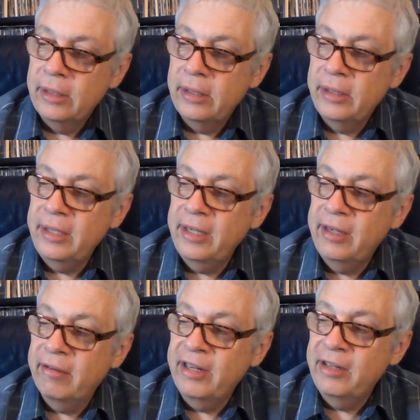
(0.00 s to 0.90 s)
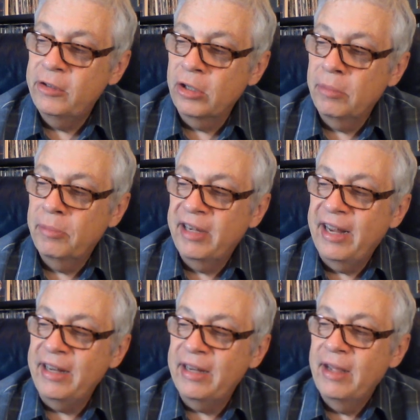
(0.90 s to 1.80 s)
The Nitty Gritty Dirt
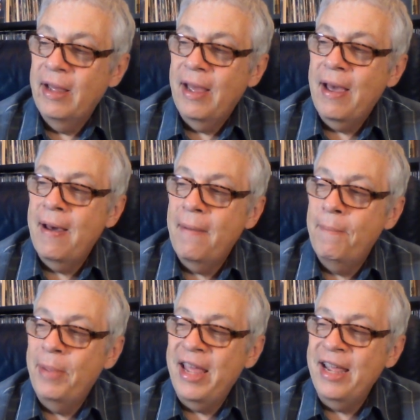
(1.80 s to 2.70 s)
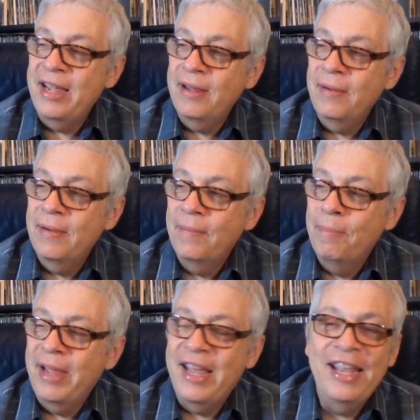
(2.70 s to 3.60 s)
Band, Bang
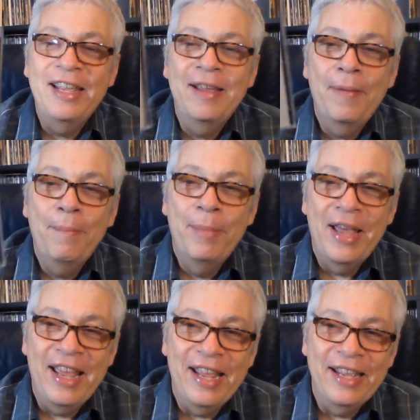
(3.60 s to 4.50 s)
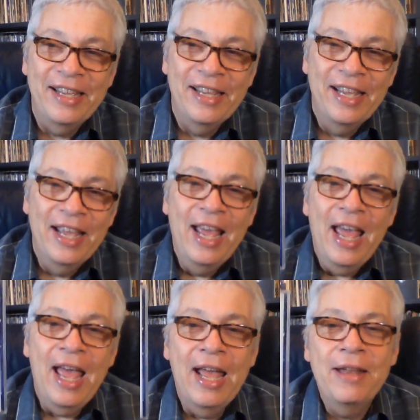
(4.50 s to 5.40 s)
Bang Bang,
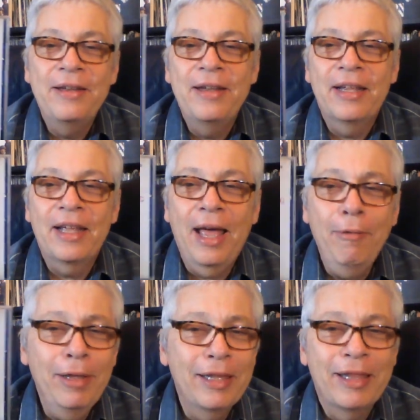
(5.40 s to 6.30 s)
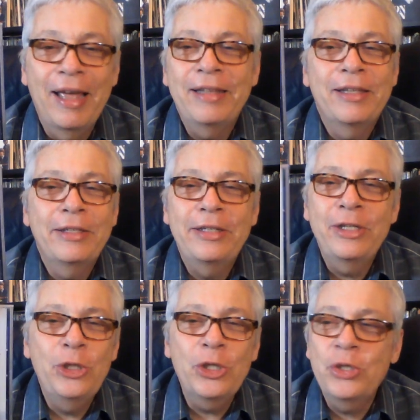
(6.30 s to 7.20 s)
and I really like this.
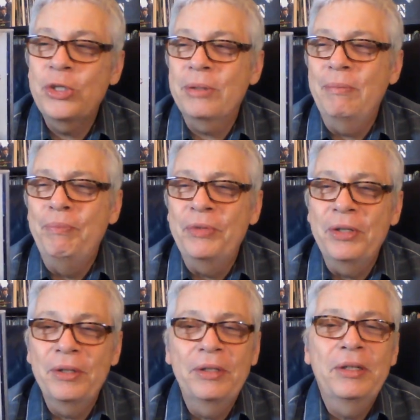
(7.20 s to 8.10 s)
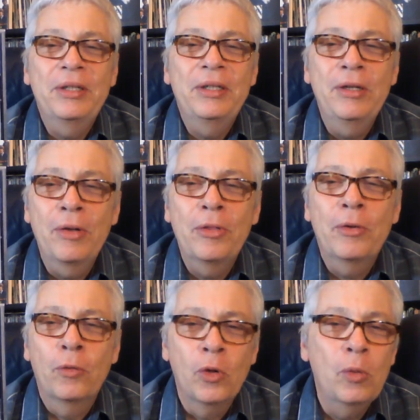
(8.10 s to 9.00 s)
It's just, the
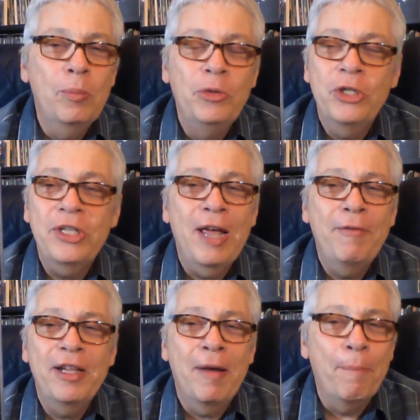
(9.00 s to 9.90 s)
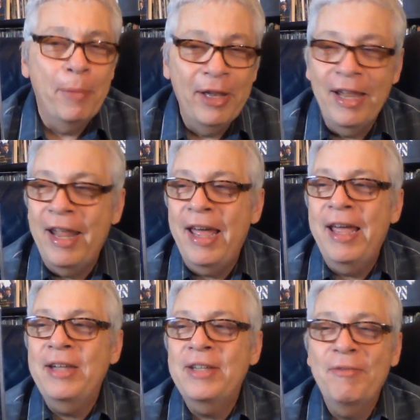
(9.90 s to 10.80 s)
group just having a
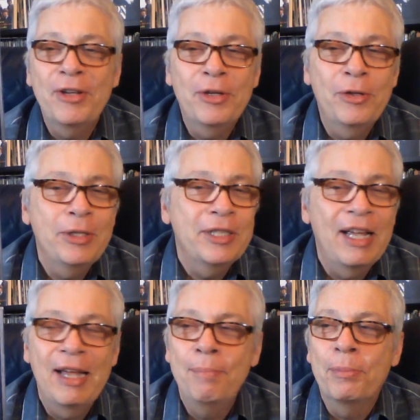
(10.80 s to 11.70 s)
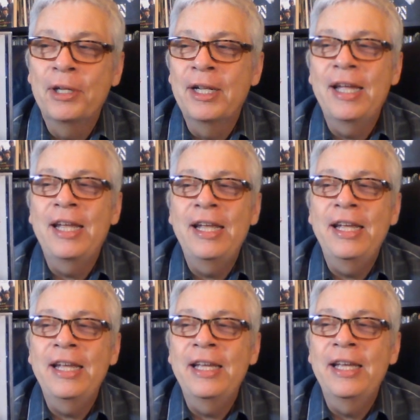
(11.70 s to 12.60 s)
blast, having a good time
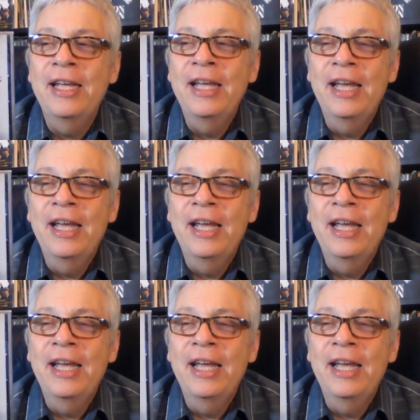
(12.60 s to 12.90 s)
playing,